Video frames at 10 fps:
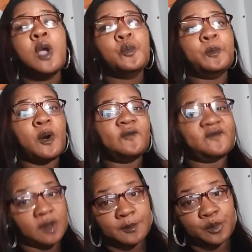Well, both
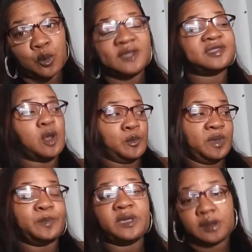of them boys gonna
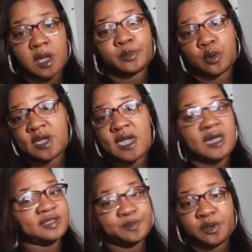be beating that boy
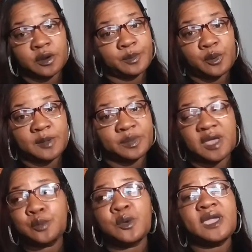ass, period, point blank.